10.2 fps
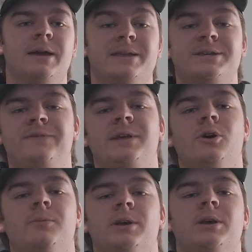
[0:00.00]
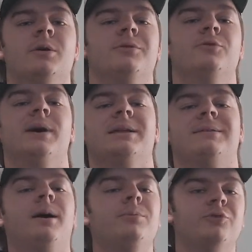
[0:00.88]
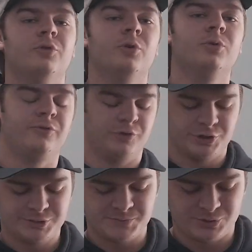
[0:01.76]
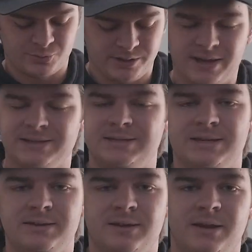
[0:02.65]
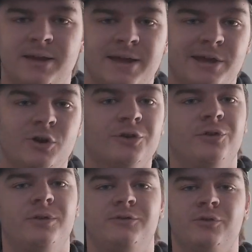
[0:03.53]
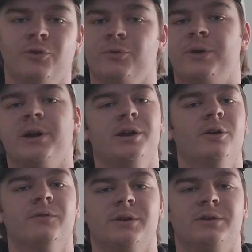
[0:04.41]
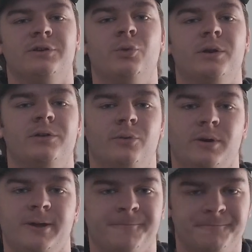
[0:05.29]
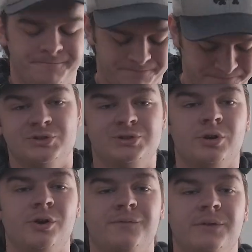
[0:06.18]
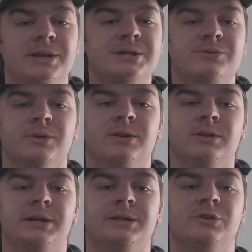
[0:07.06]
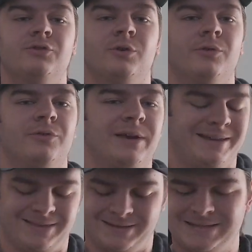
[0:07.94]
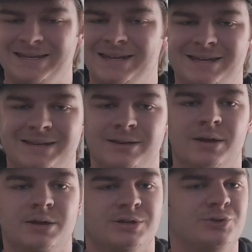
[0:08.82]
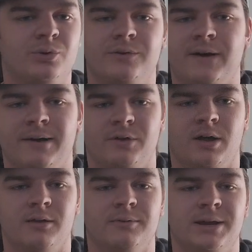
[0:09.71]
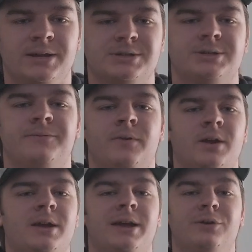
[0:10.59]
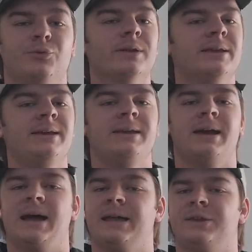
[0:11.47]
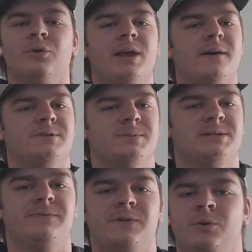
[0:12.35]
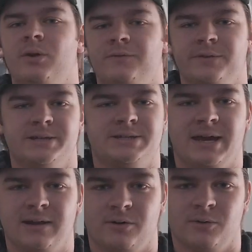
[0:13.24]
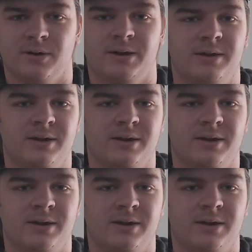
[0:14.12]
In this video, I'm going to go through my top drones for Christmas 2019, and also these drones will carry over into 2020. So starting off the list, we're going to look at the drones like the $10 to $25 range, and really, I don't have a specific one for this category.